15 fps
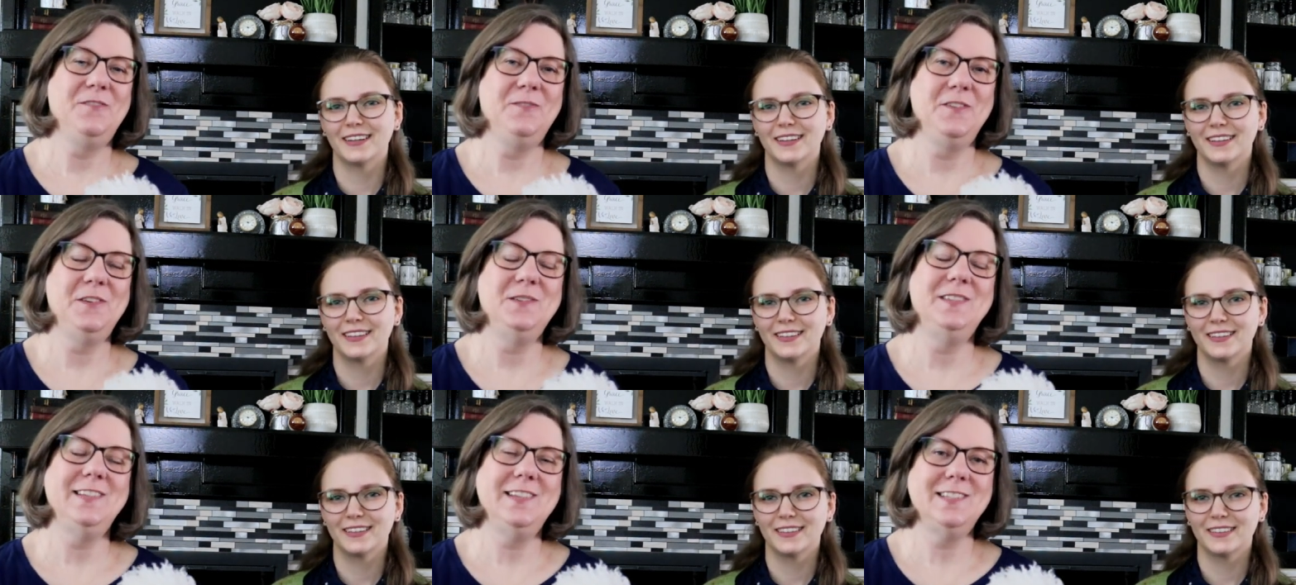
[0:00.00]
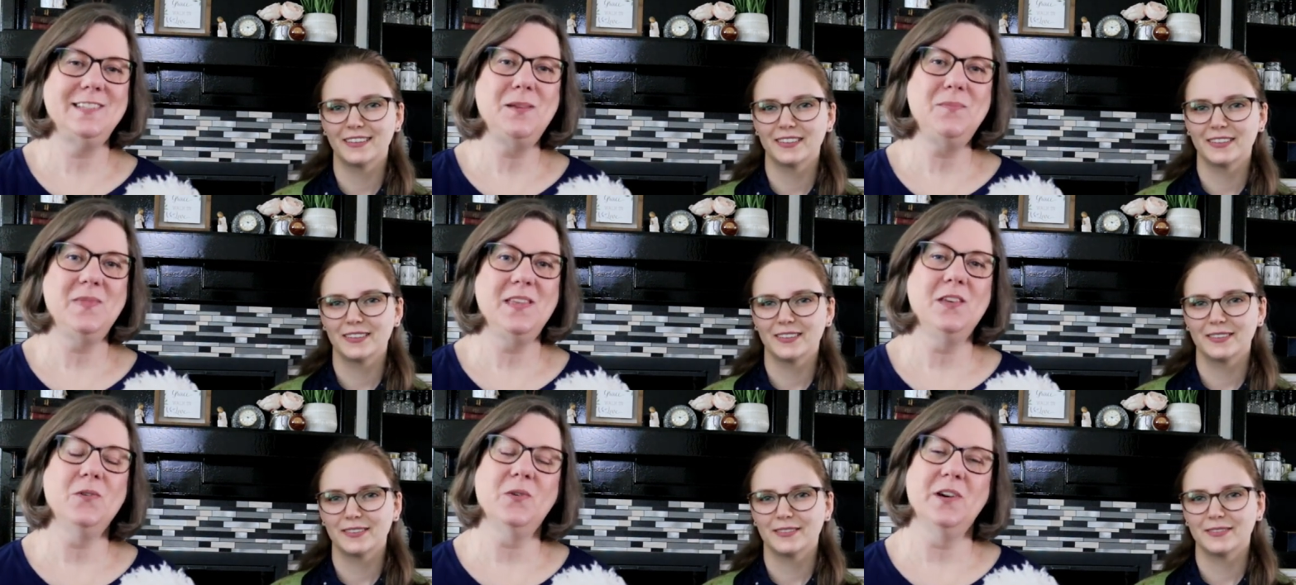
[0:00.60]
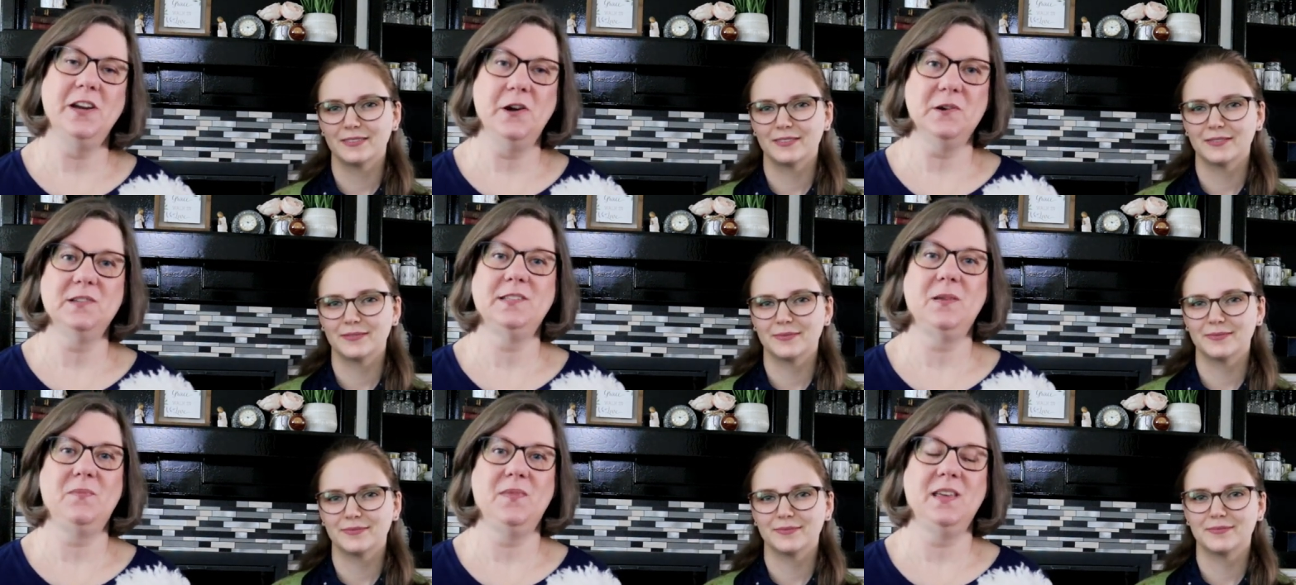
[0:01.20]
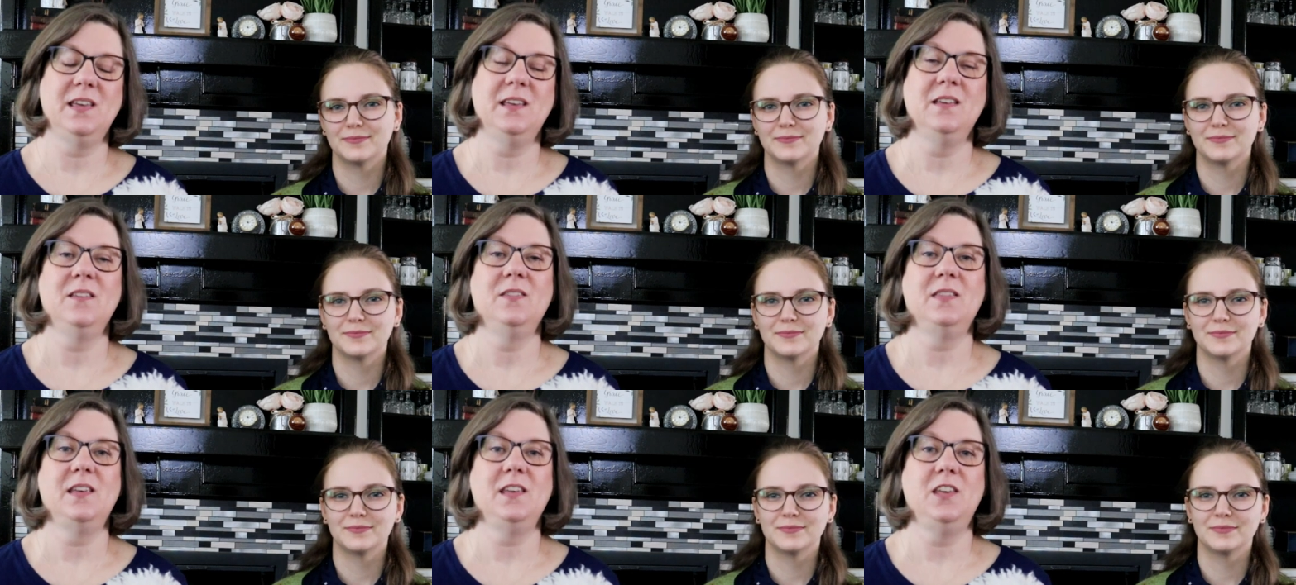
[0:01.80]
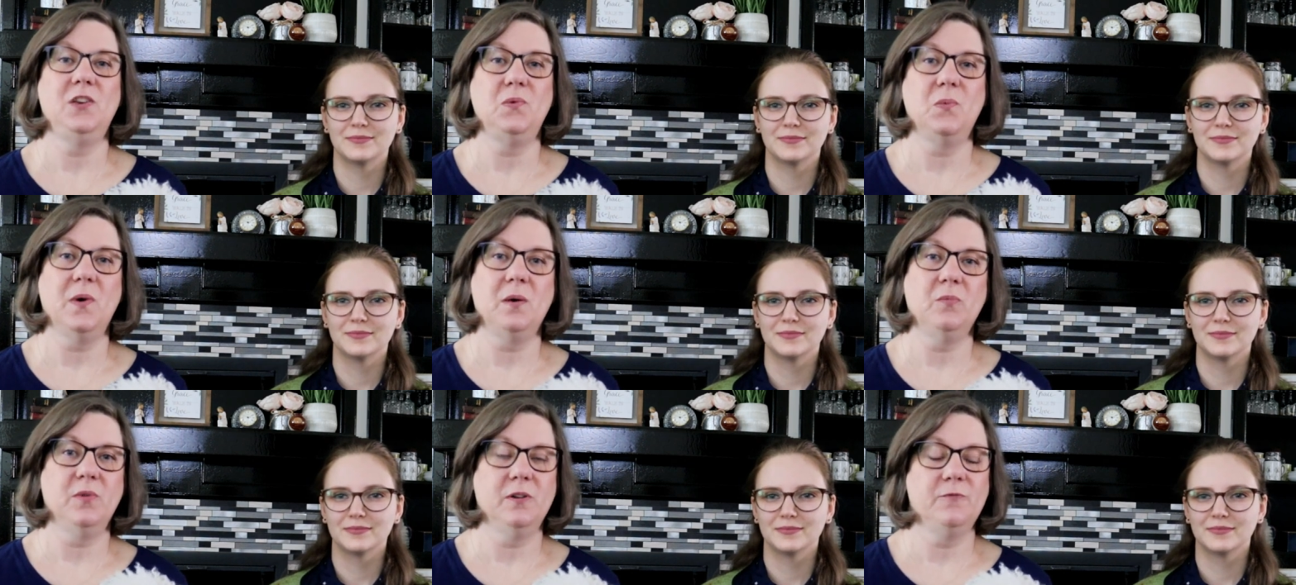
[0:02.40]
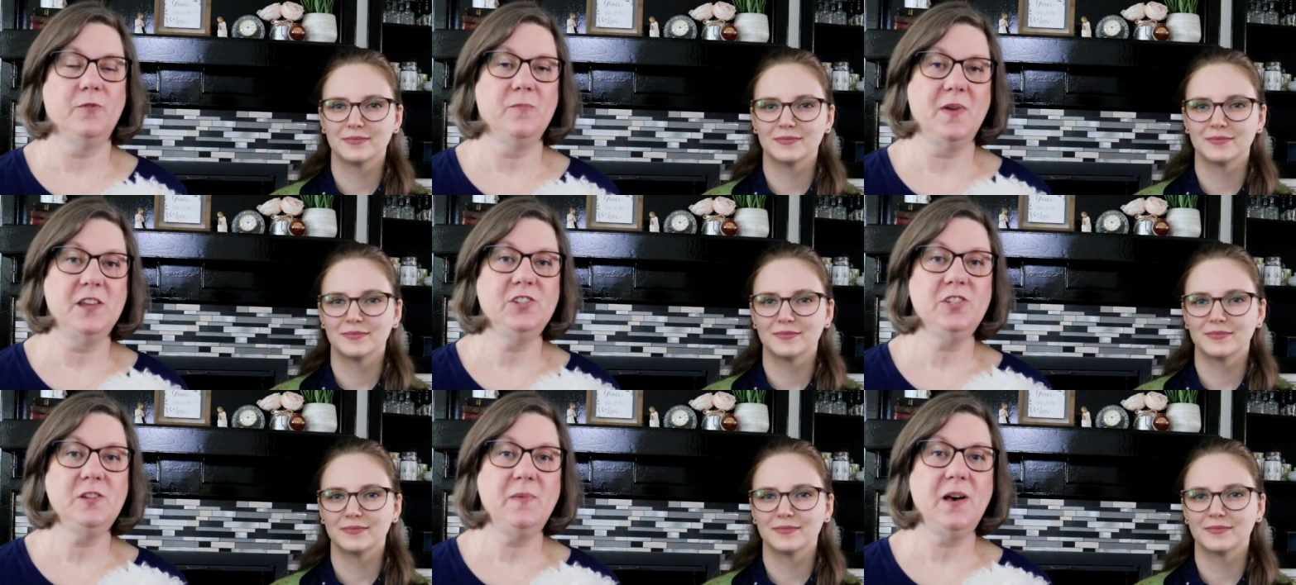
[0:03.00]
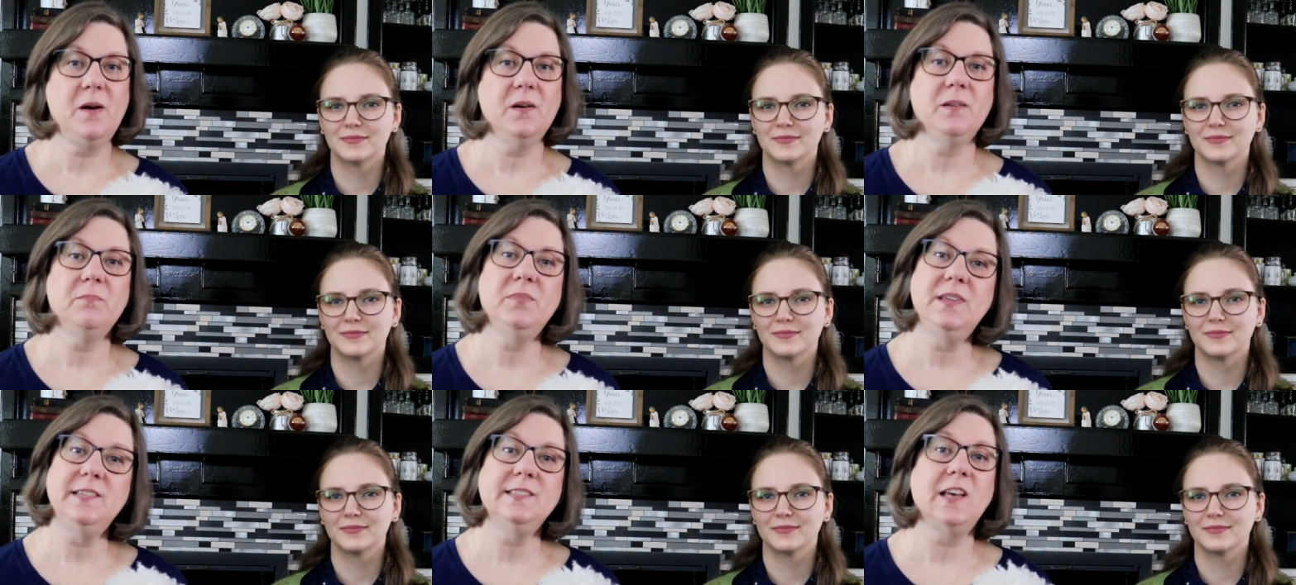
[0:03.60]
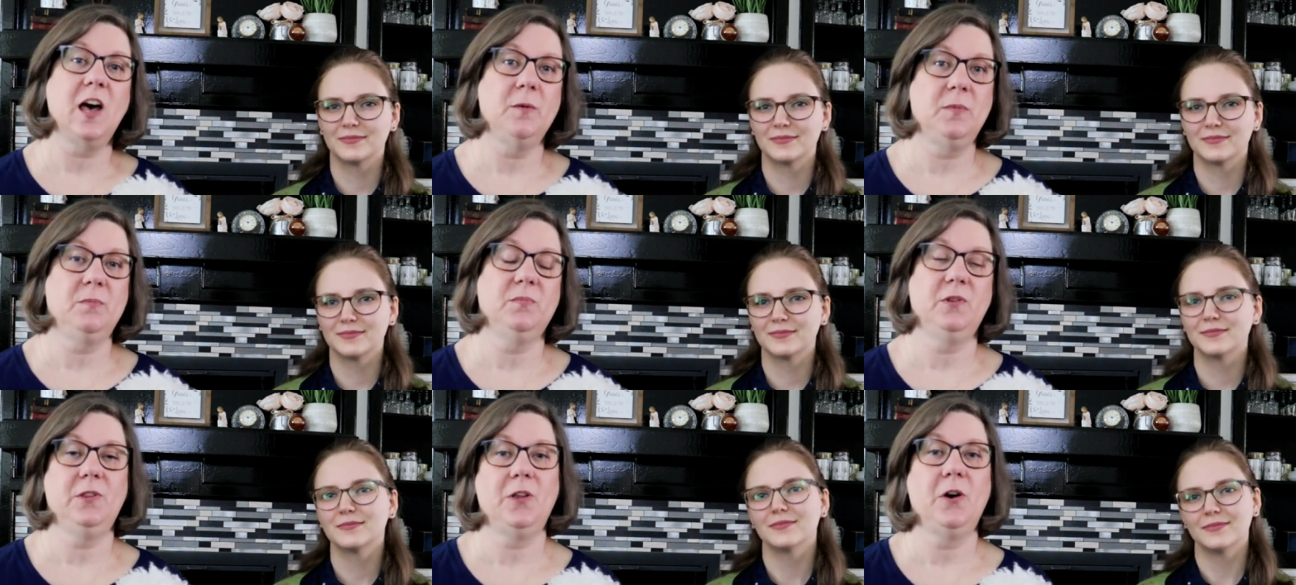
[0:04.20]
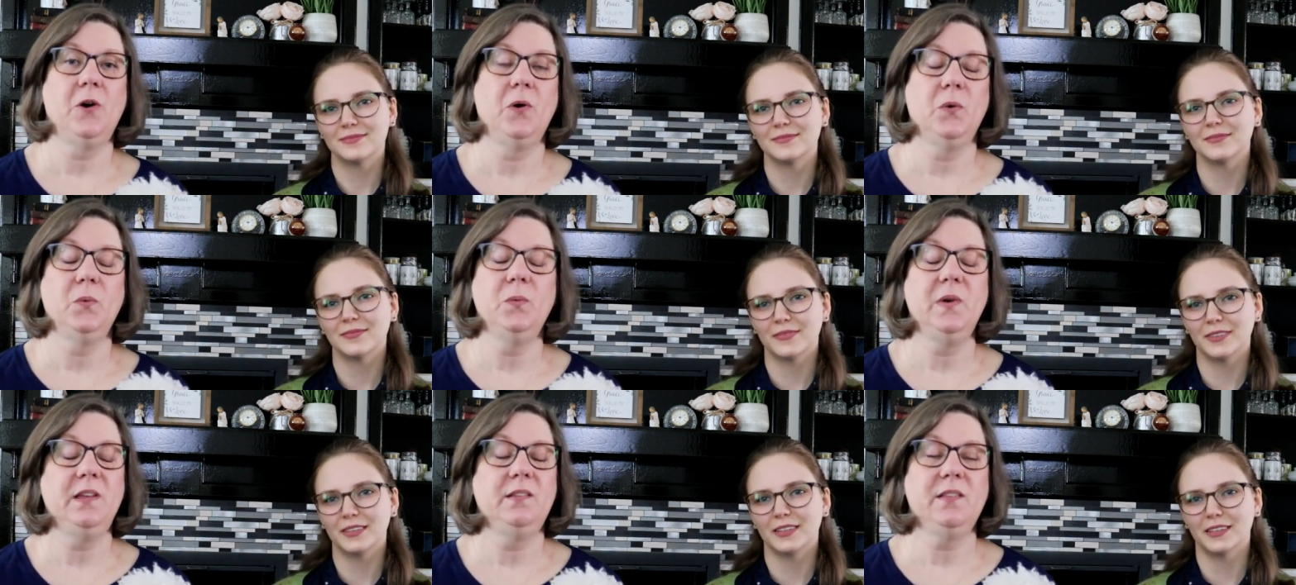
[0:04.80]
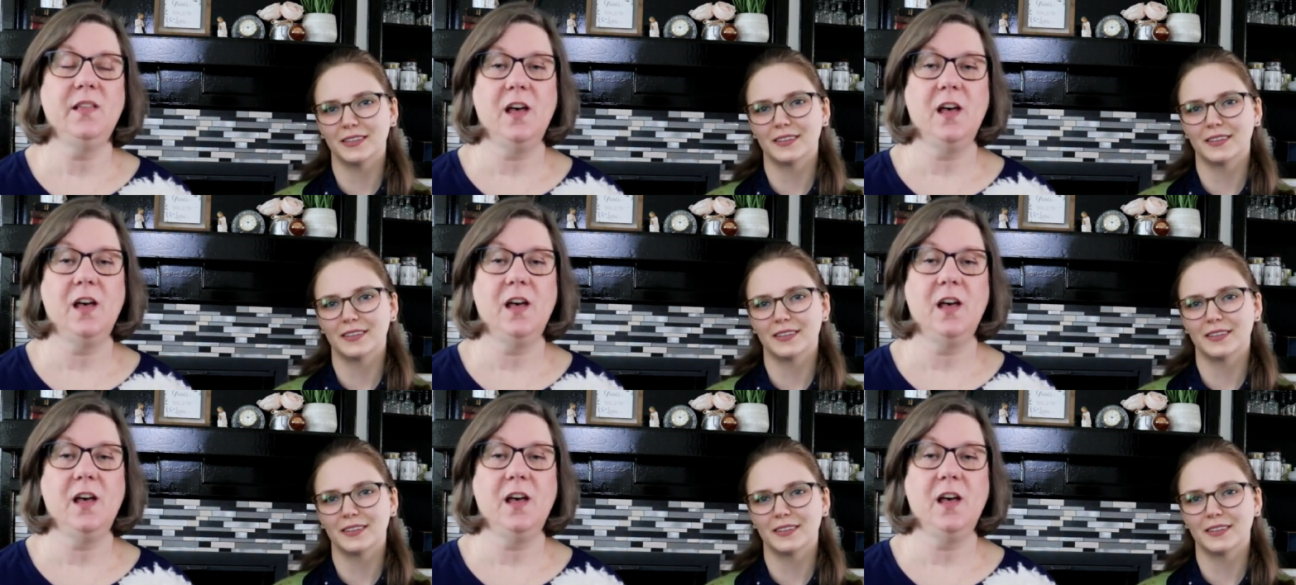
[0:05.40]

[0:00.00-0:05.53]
Speaker 1: if you see something or hear something that you want more information about, please comment below. We